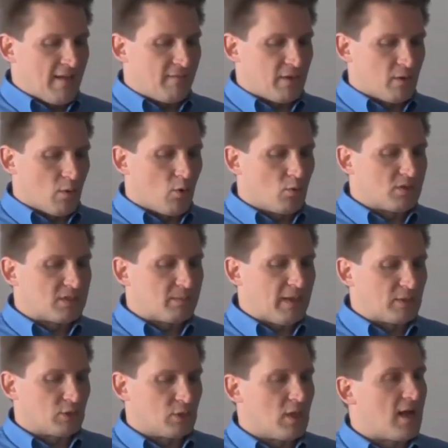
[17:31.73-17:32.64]
have their
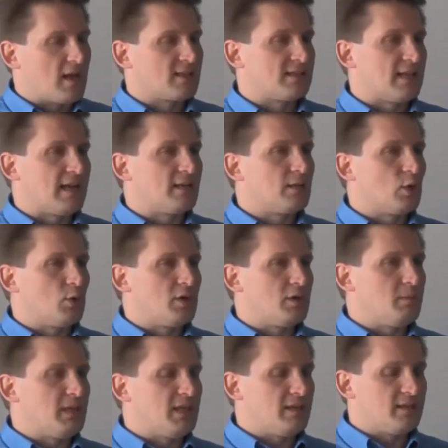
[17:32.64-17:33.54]
own special oxide
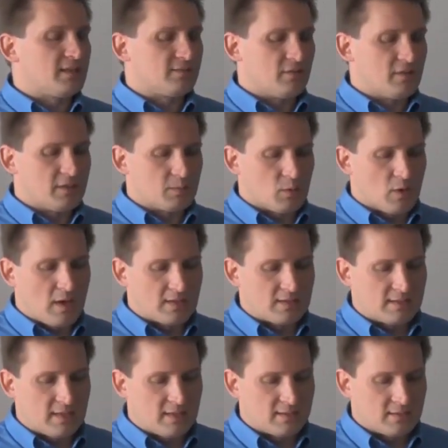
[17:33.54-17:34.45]
coated media for this
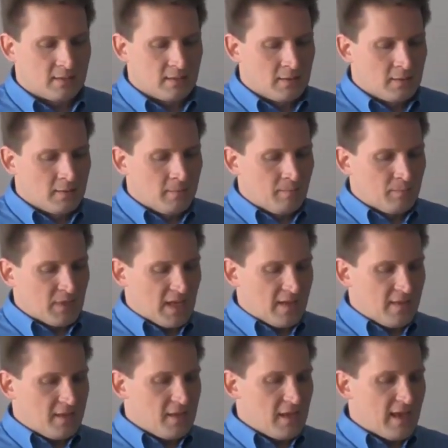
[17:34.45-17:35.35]
process.
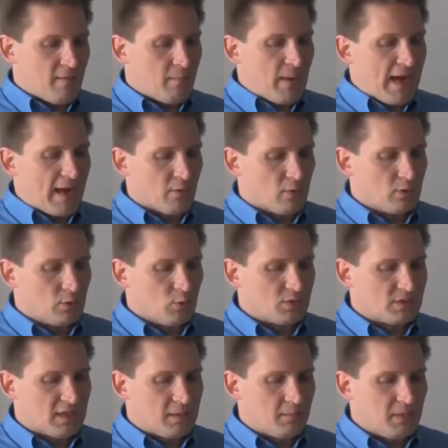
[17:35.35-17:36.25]
And then you have
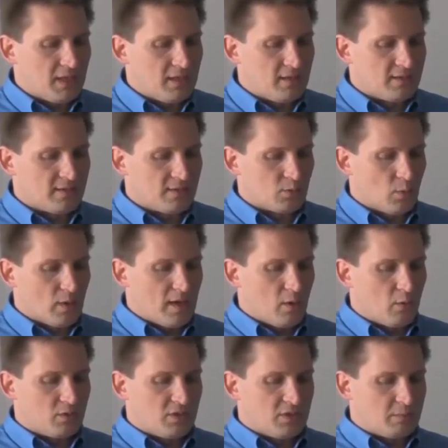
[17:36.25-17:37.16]
pyrolusite media as
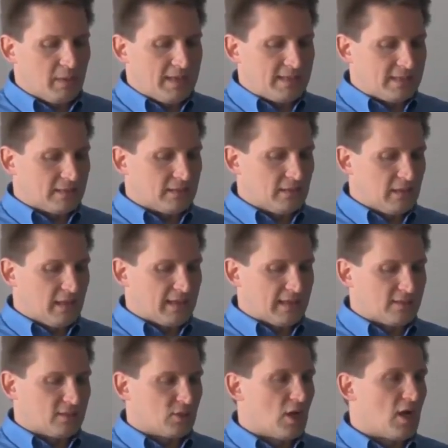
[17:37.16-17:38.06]
well, which is basically
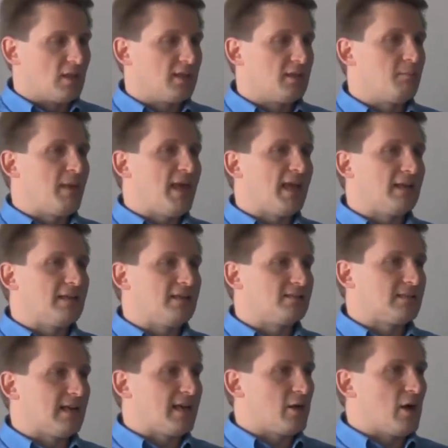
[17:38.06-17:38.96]
like a solid
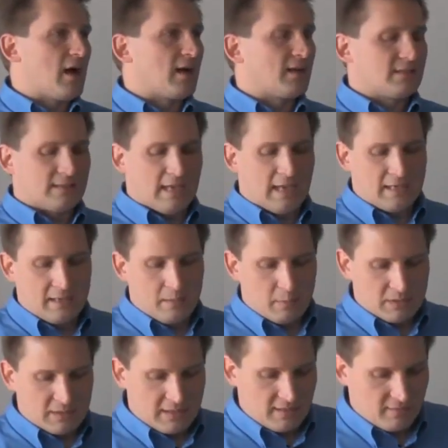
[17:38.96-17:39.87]
manganese dioxide, and I